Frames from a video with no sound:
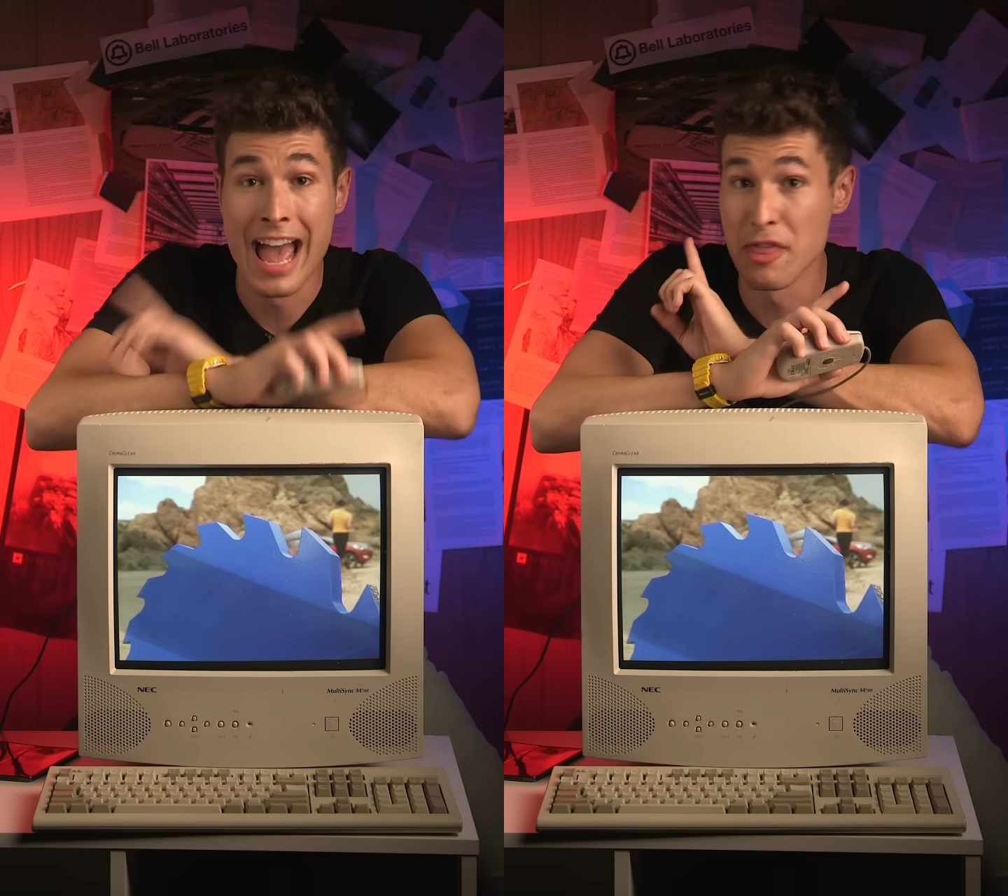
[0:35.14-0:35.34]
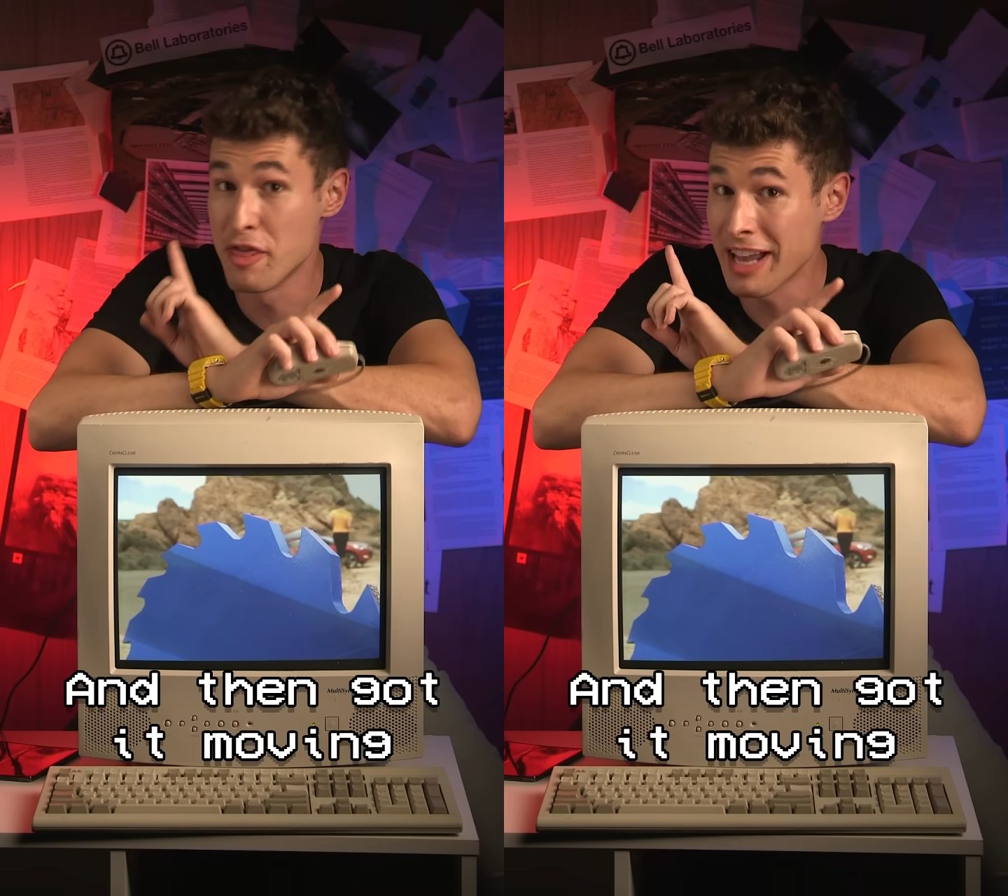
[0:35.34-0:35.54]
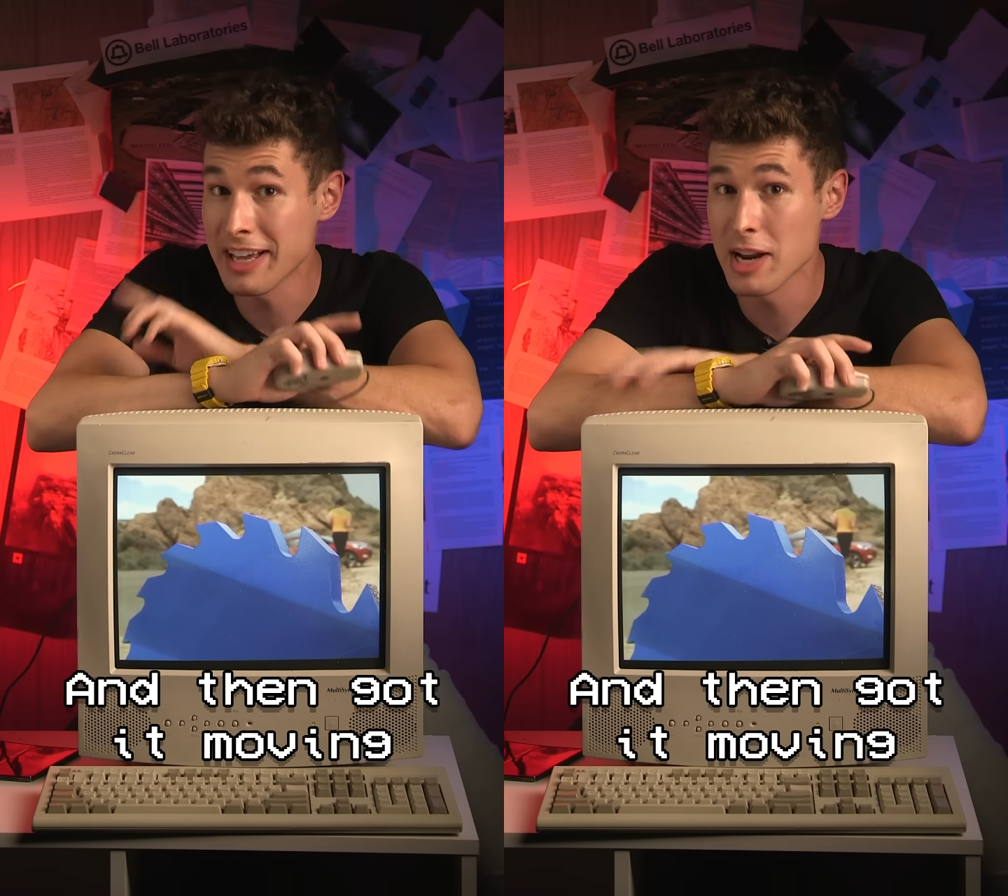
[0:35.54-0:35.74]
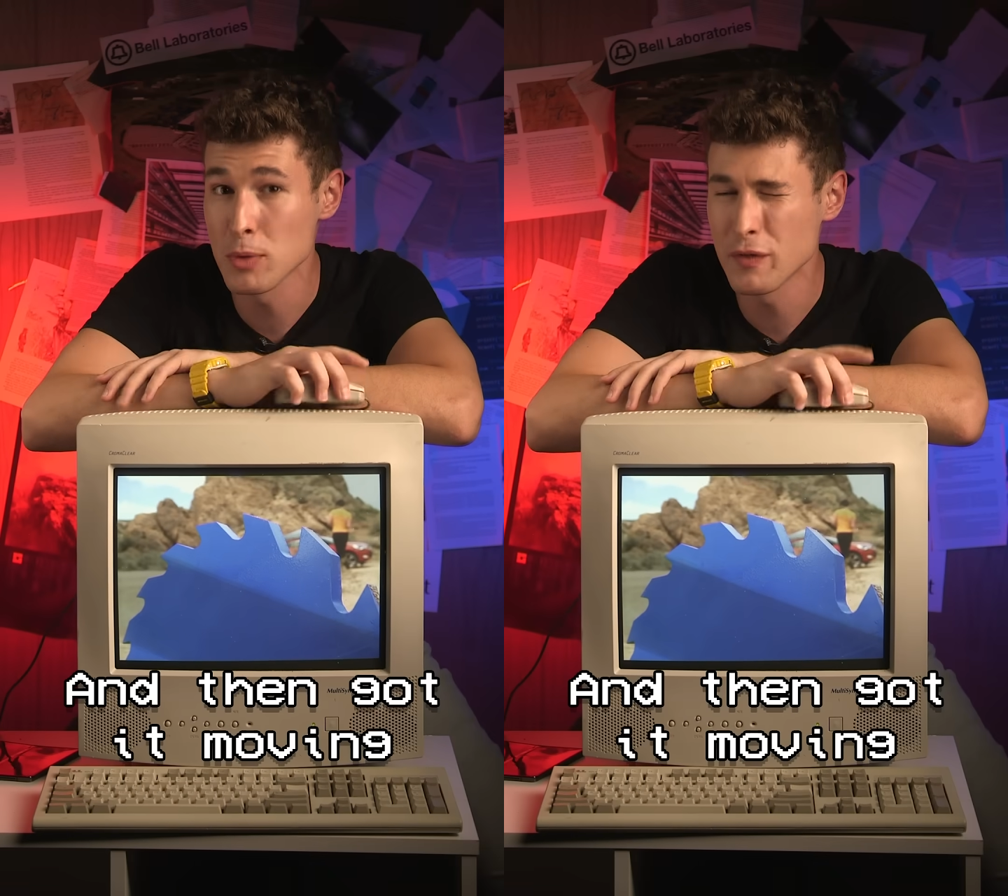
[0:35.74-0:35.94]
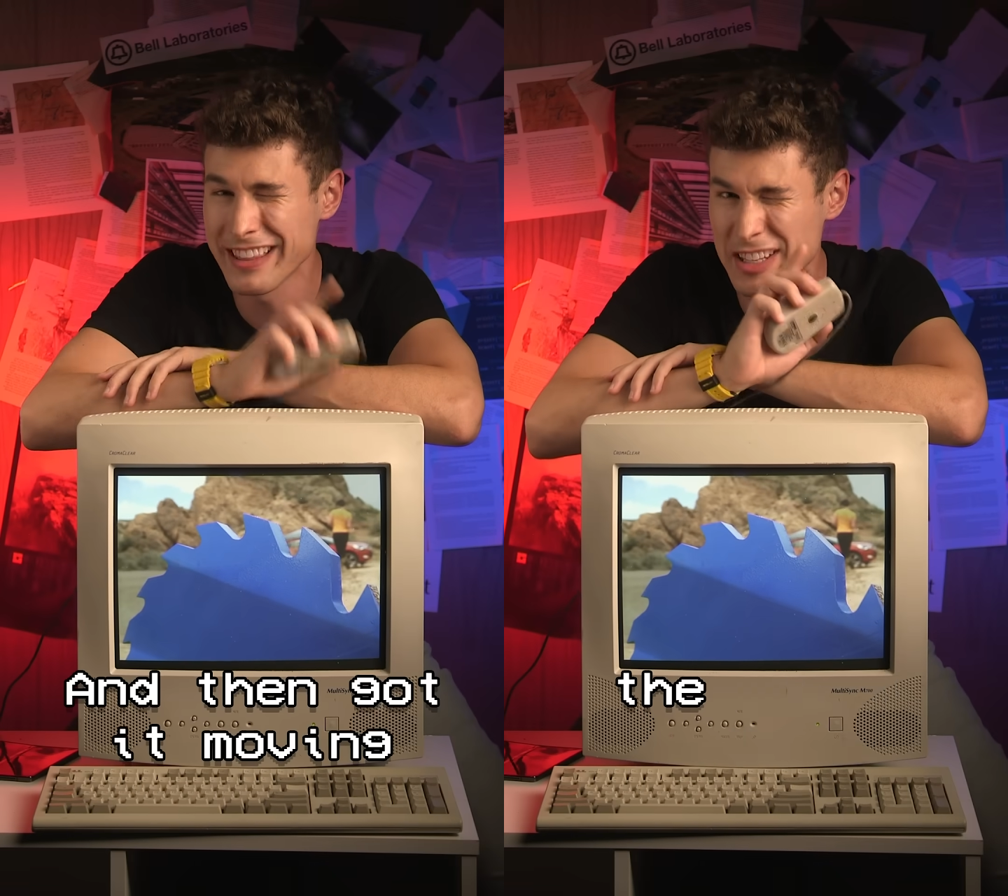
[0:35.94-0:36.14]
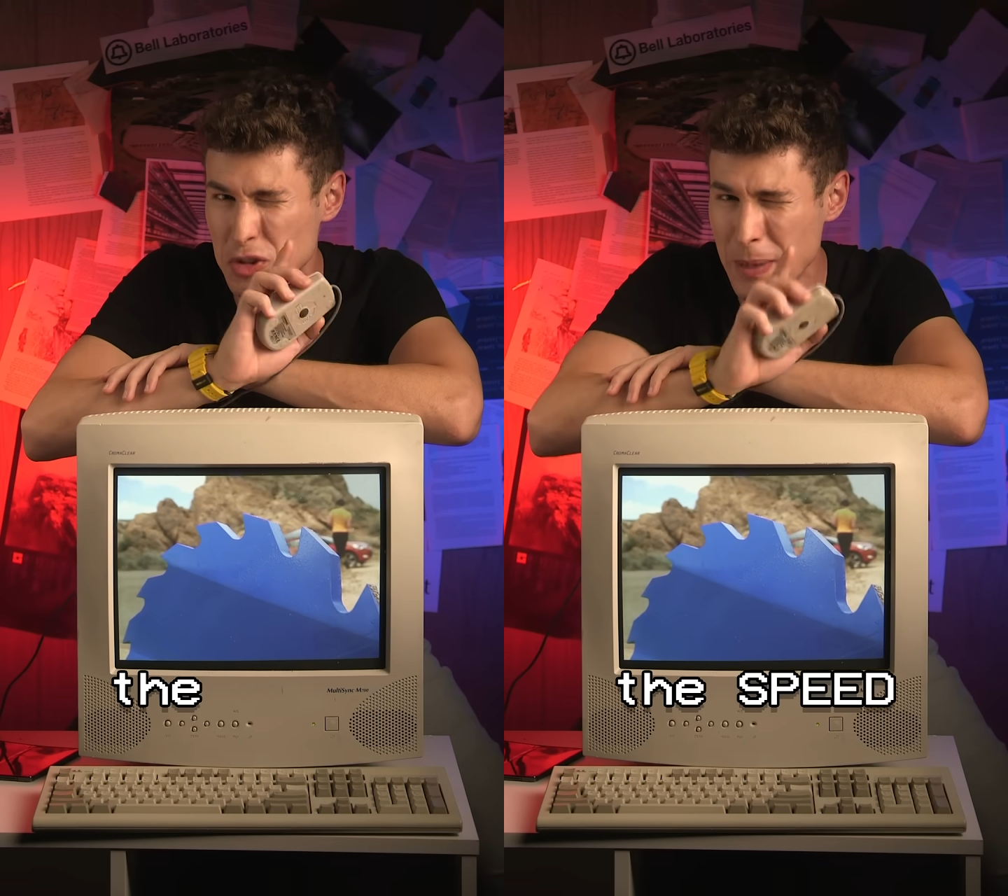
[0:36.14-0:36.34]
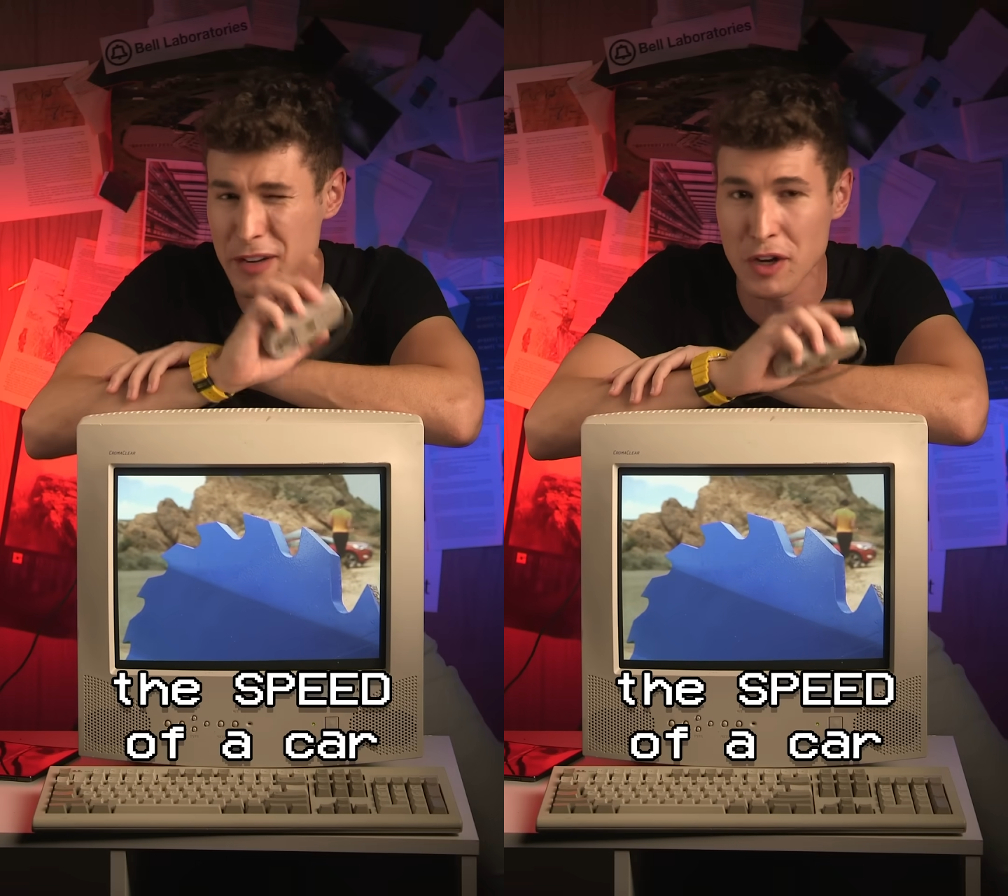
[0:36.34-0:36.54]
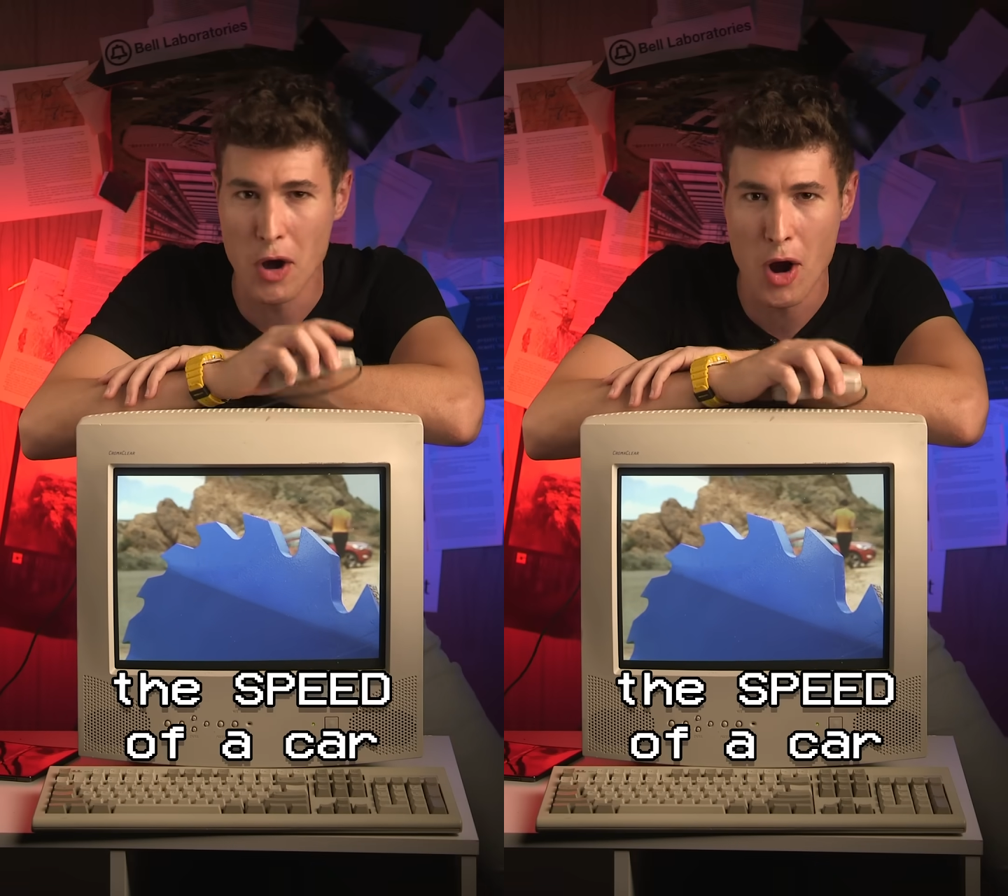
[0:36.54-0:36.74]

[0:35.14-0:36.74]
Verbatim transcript: and then got it moving the speed of a